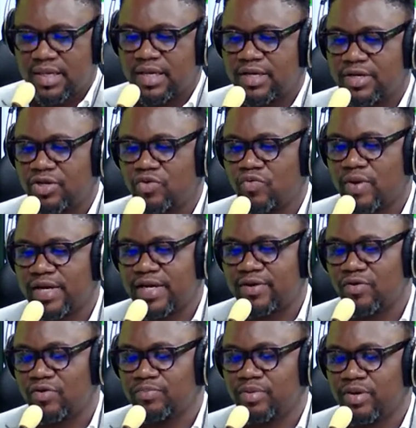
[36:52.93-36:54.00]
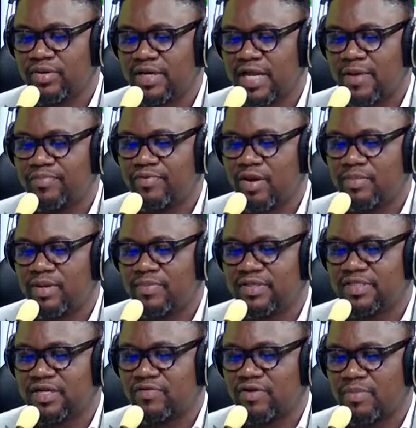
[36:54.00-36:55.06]
in old bottle. Our problem
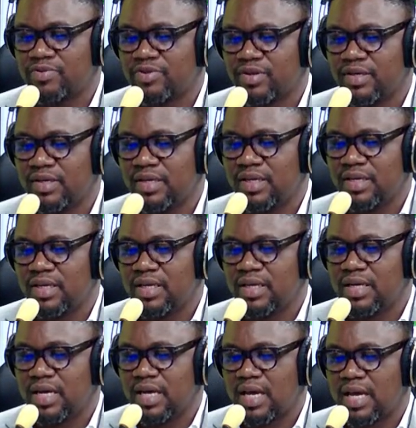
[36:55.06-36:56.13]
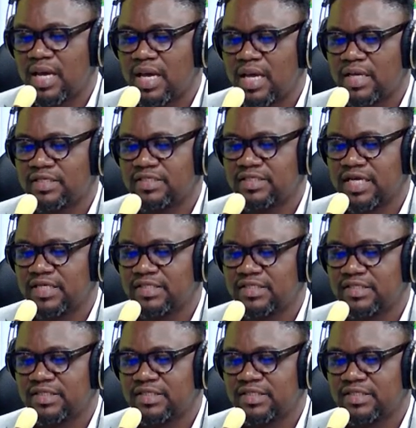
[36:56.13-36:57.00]
is corruption. Our problem